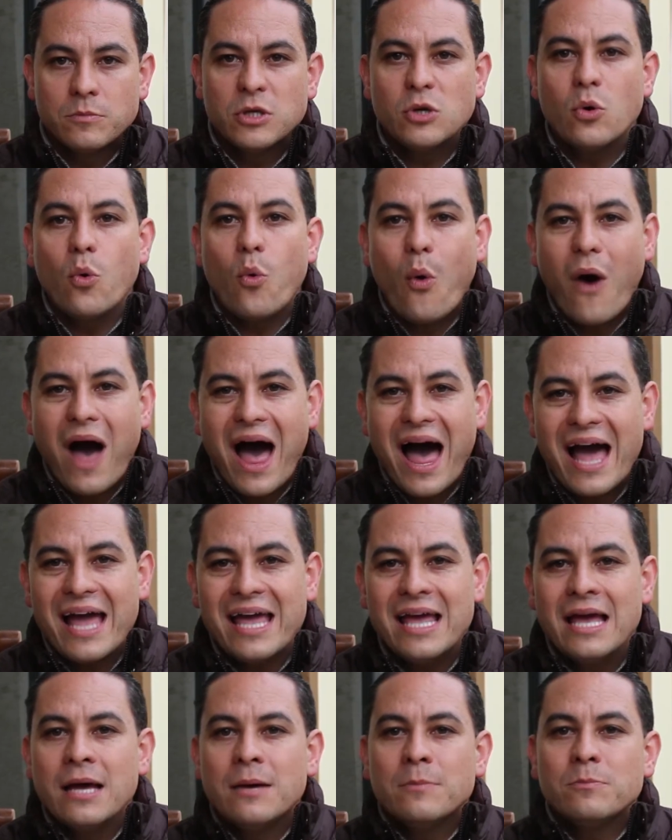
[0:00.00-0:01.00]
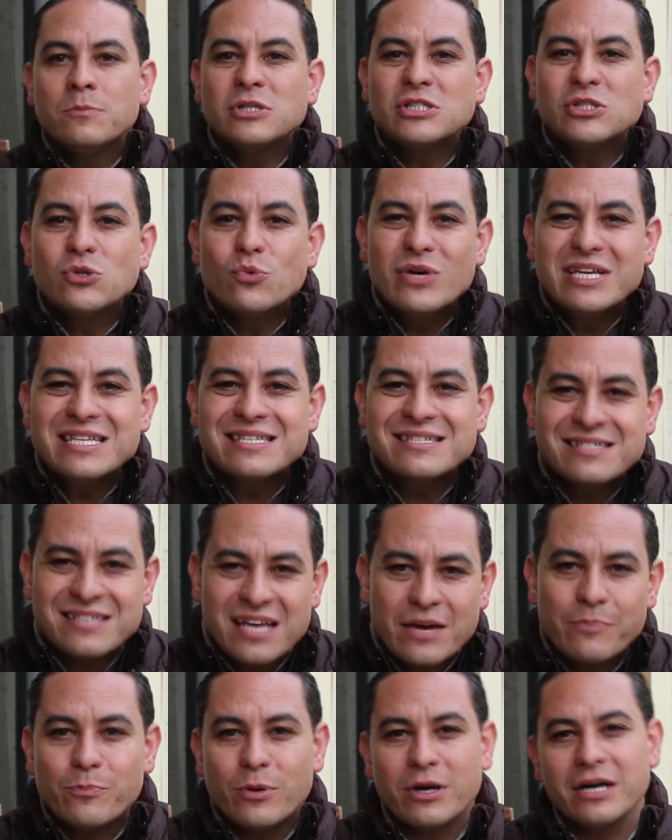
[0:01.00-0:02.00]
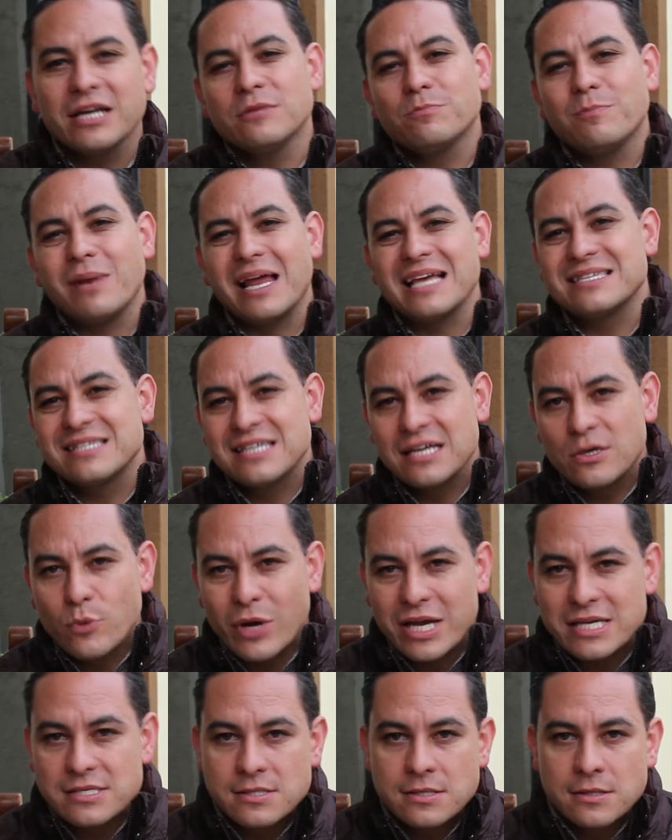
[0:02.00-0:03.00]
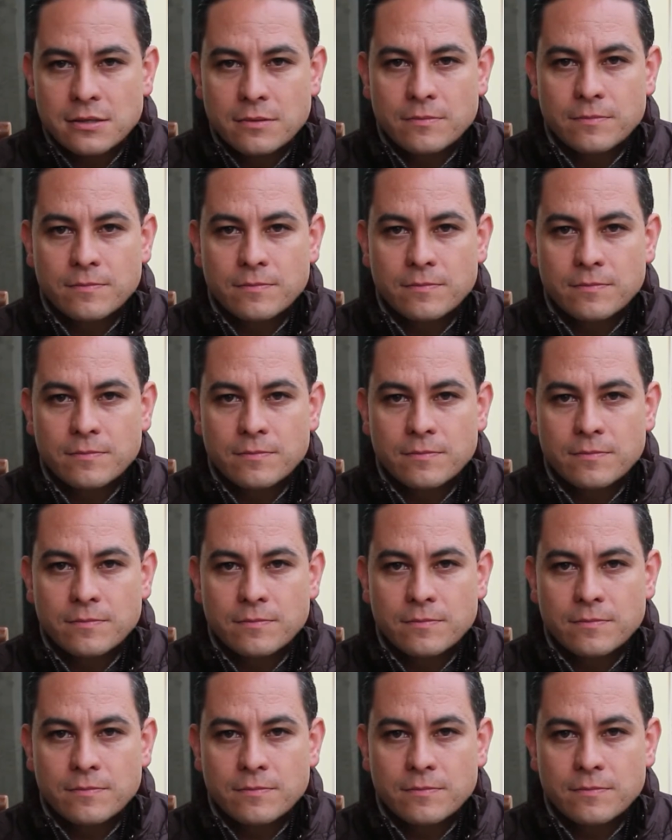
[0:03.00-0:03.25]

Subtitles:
But why must we separate plastic waste?